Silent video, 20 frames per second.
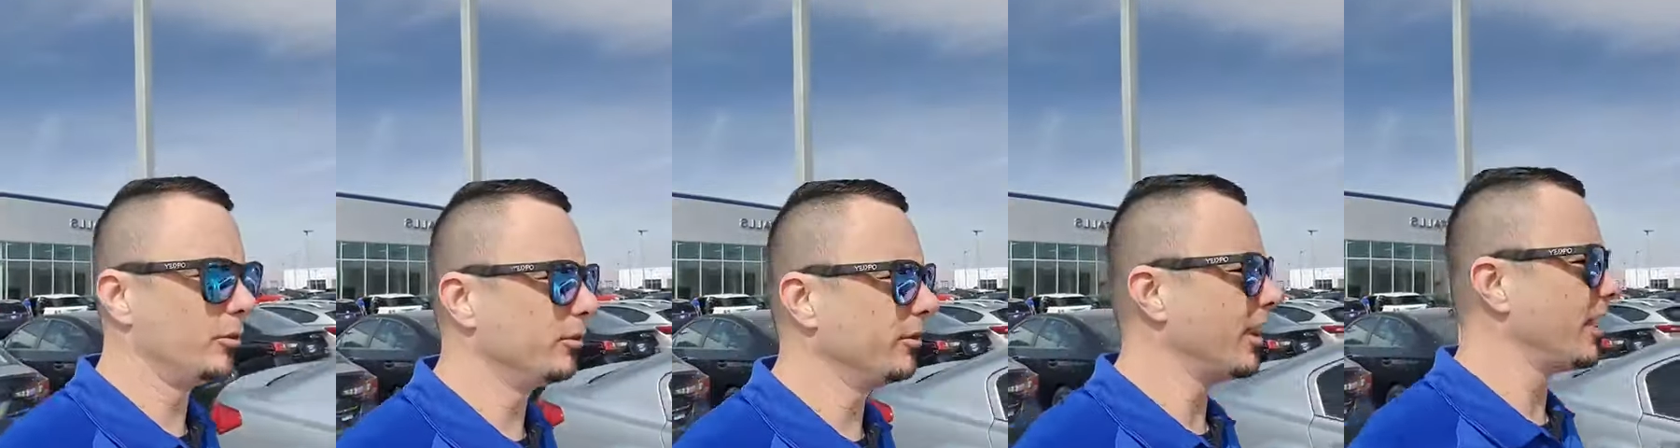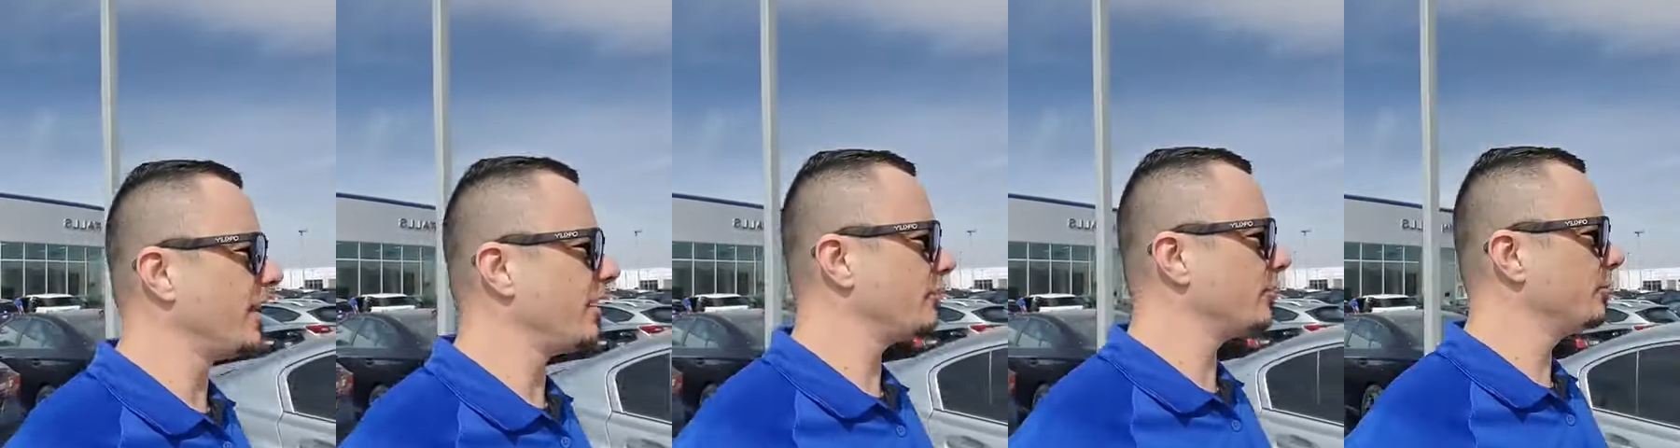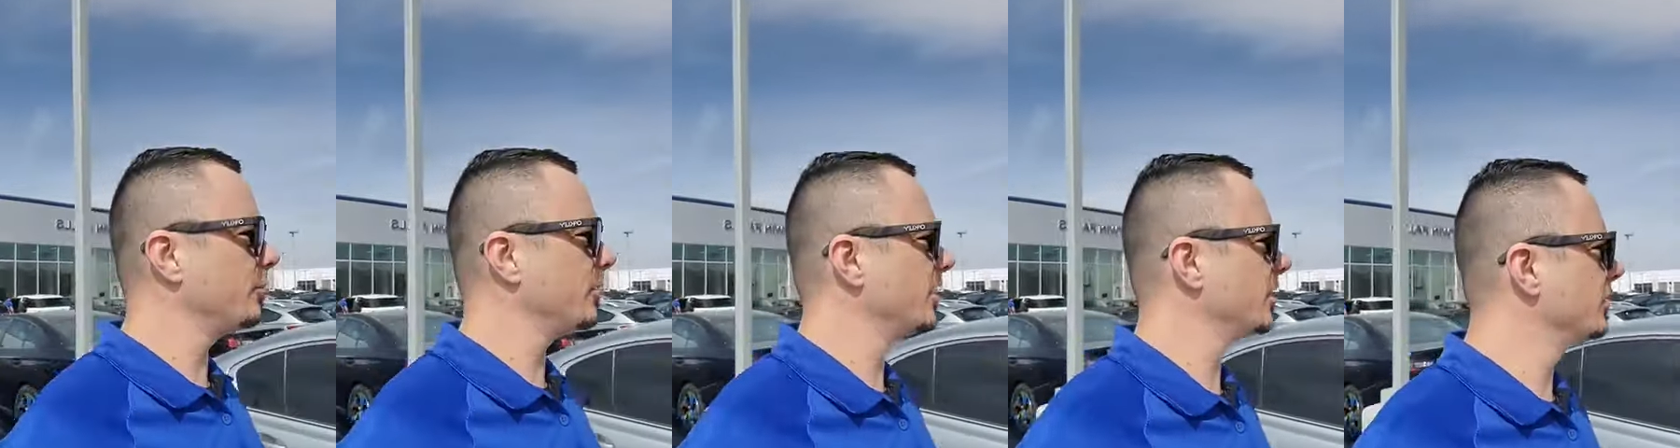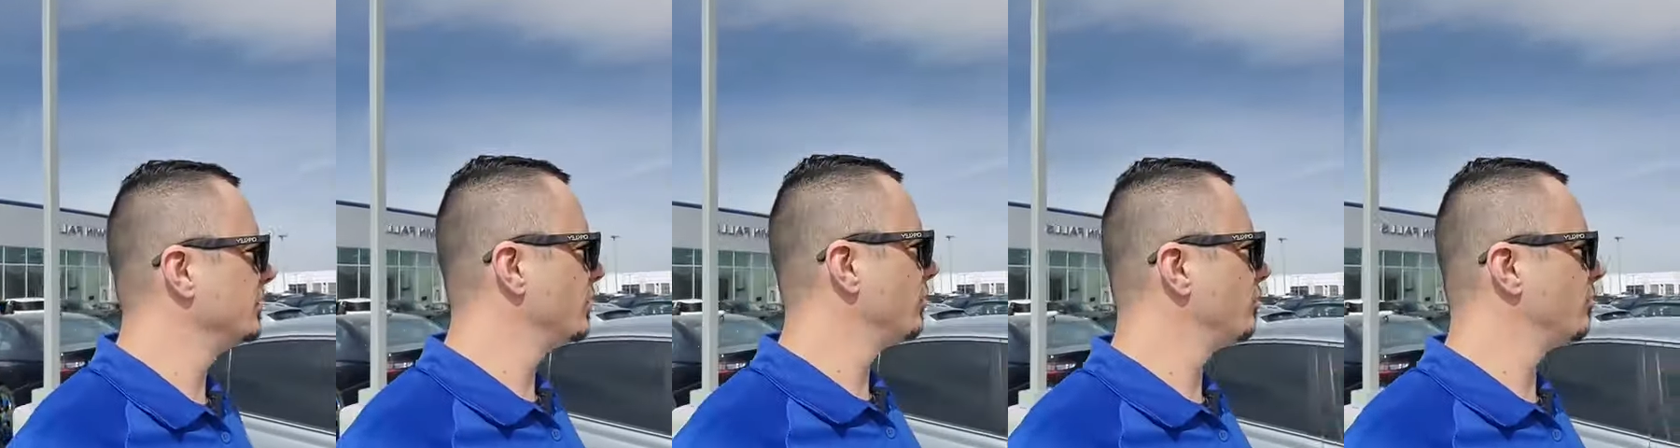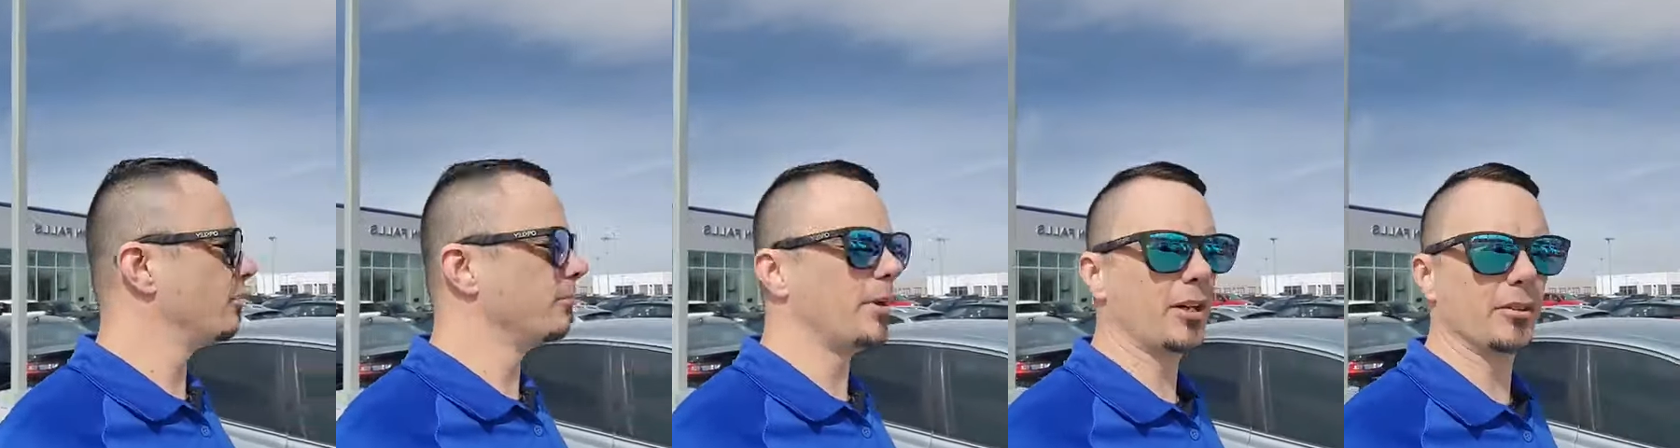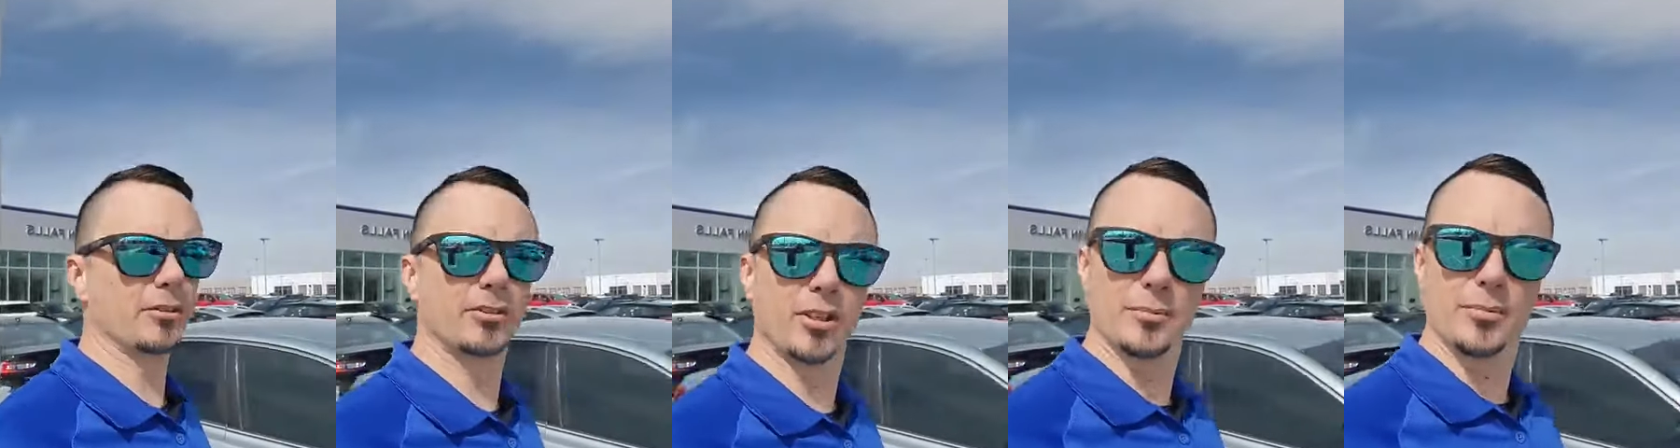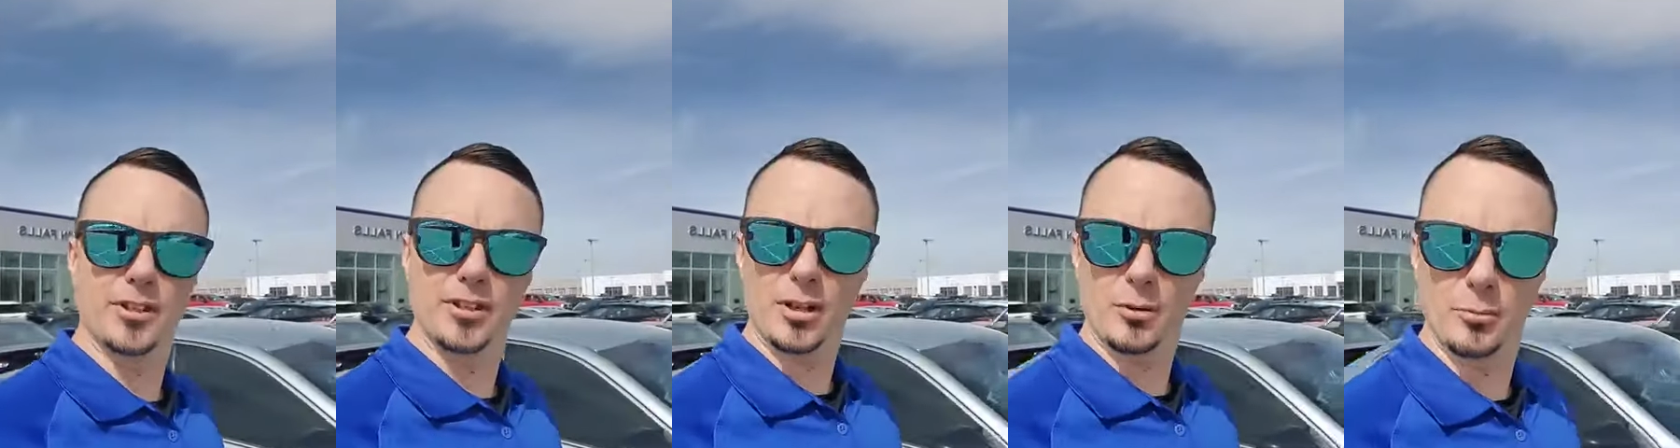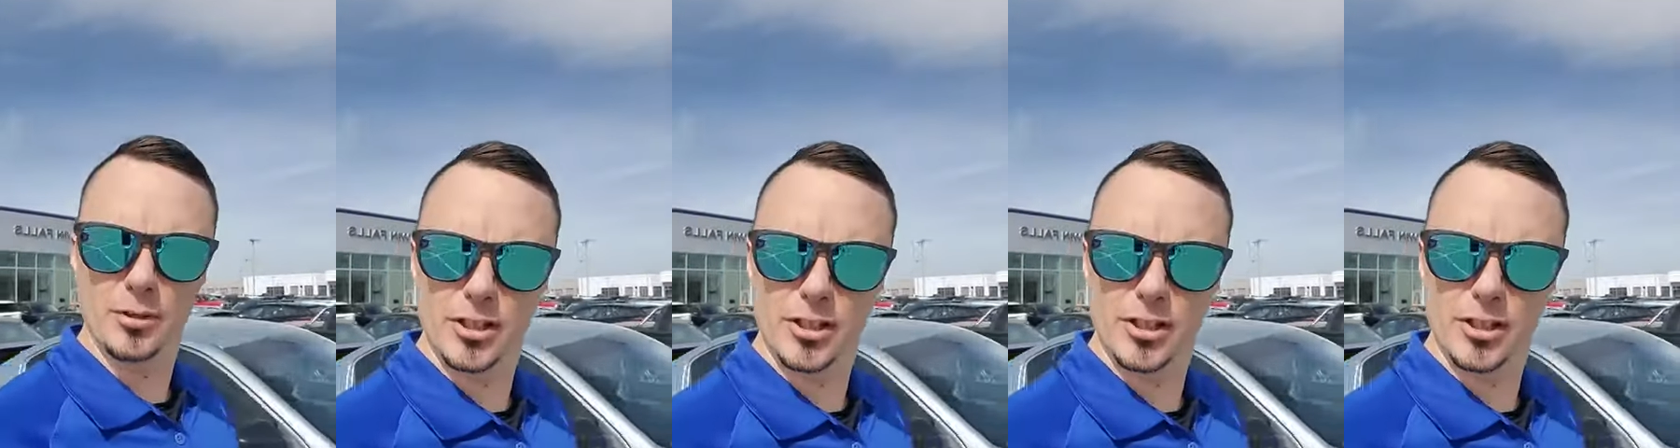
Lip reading: let everybody know about something that